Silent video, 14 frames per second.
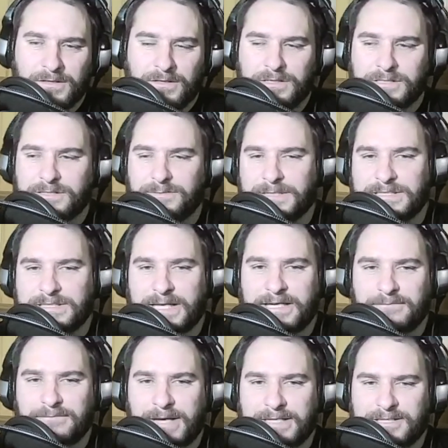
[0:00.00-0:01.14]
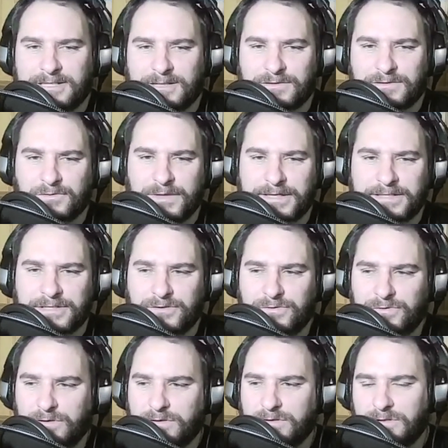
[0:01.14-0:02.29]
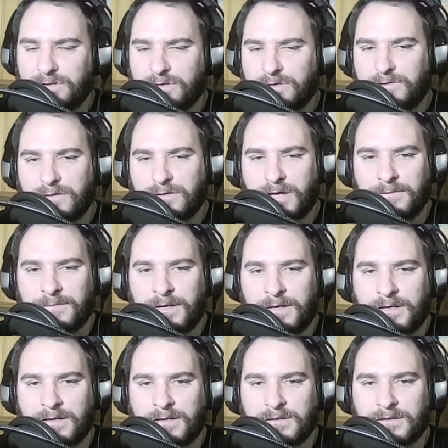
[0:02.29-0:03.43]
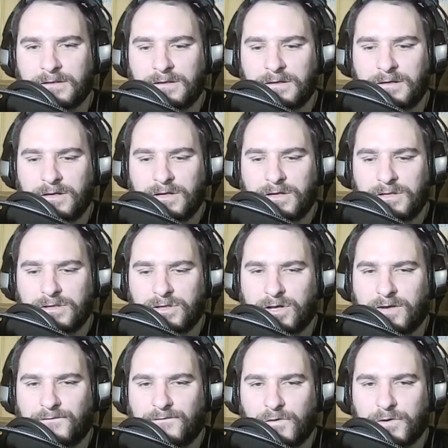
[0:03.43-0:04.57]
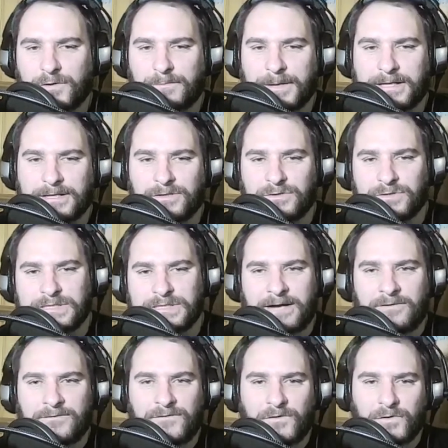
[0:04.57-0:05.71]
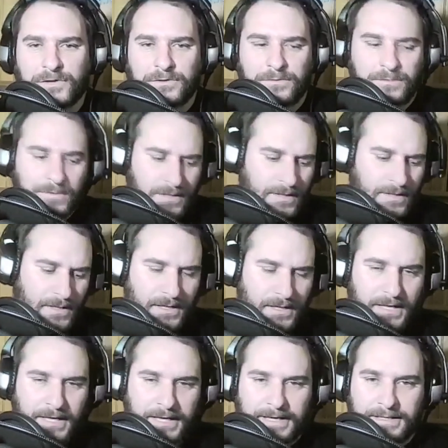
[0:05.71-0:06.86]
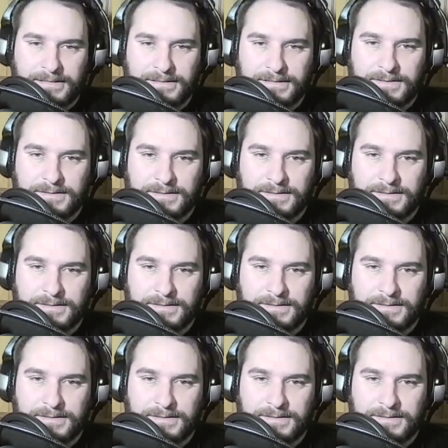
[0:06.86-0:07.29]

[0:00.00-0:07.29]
Some exciting matchups for week 2. I'm looking forward to breaking those down for you and